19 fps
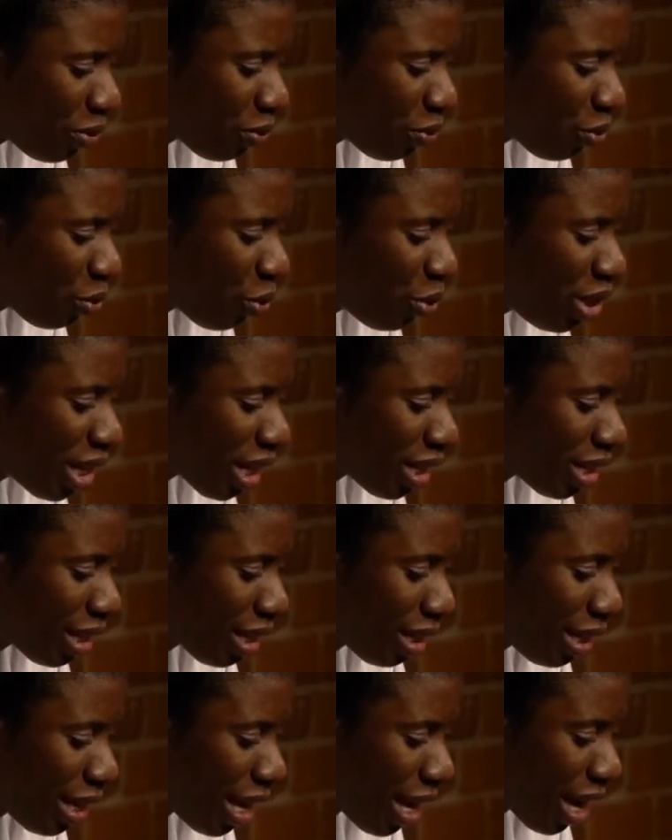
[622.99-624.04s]
free and
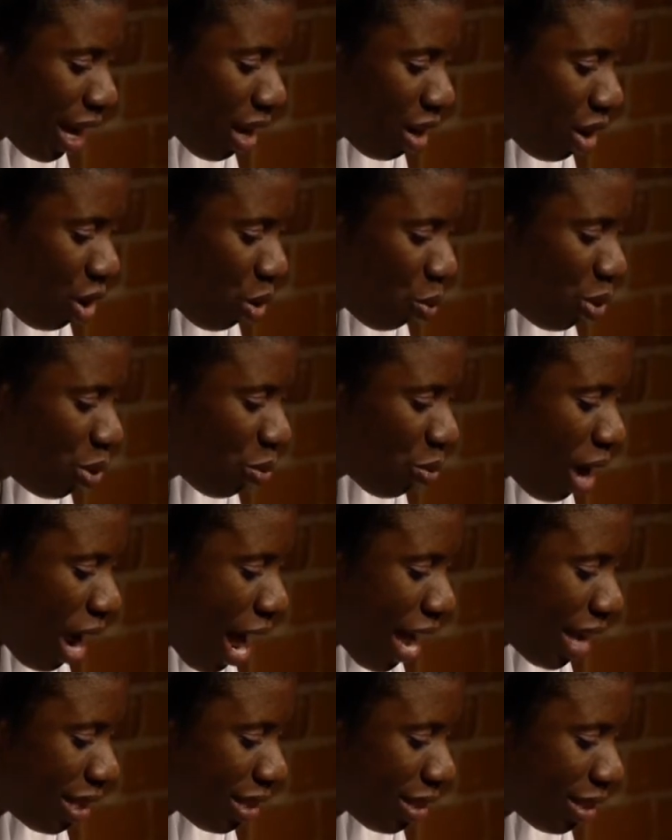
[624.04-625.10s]
clear, we
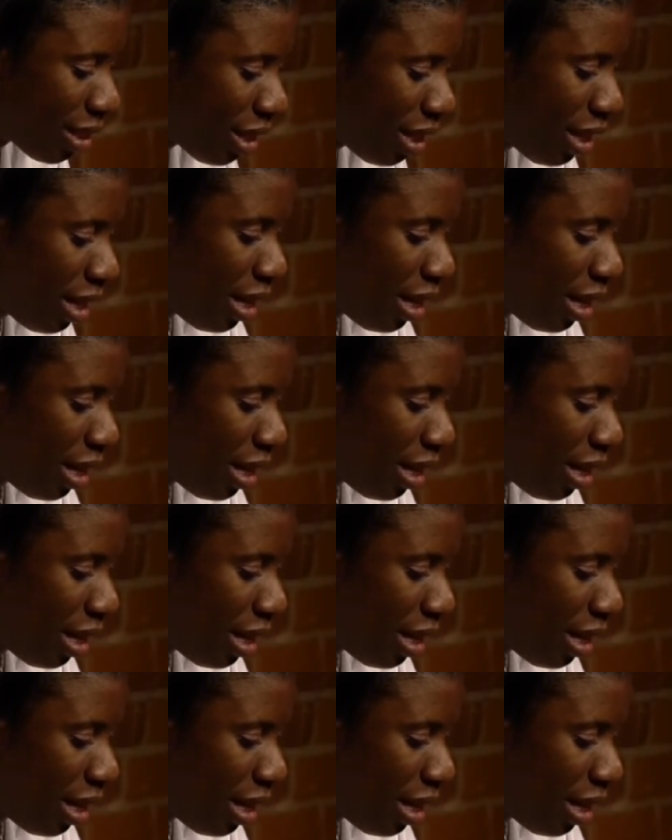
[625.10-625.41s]
rise.